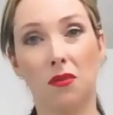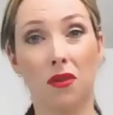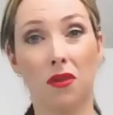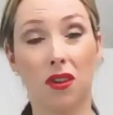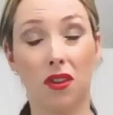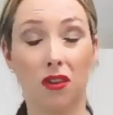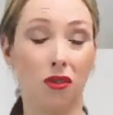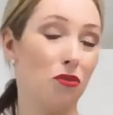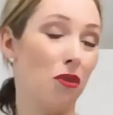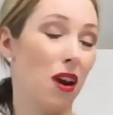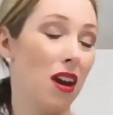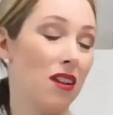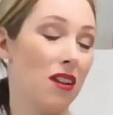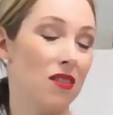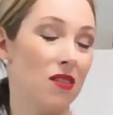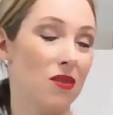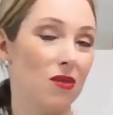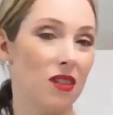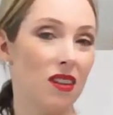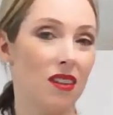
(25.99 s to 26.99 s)
Well, the great
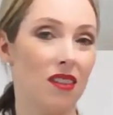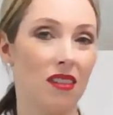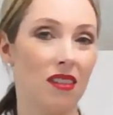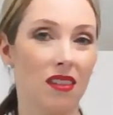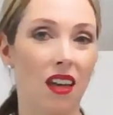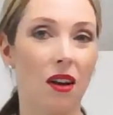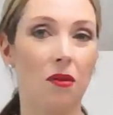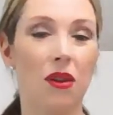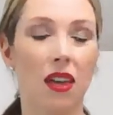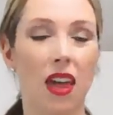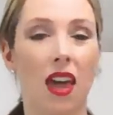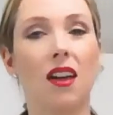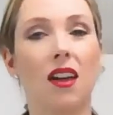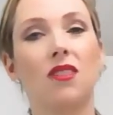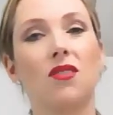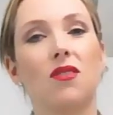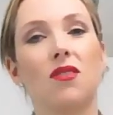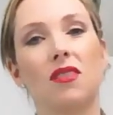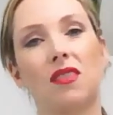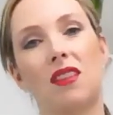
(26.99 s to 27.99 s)
news is that we can
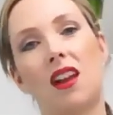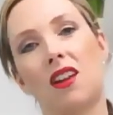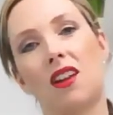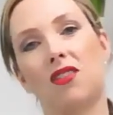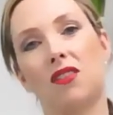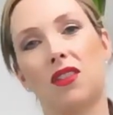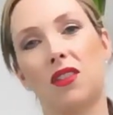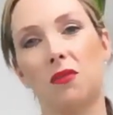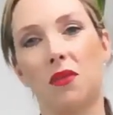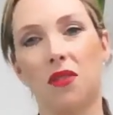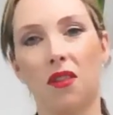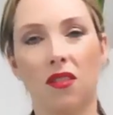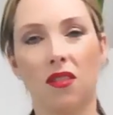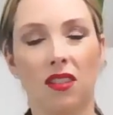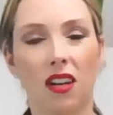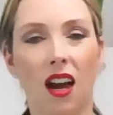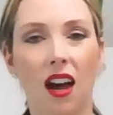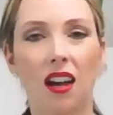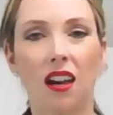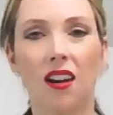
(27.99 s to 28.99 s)
do this naturally with our
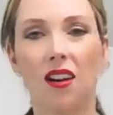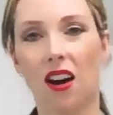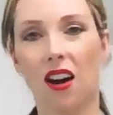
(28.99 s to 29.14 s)
diet,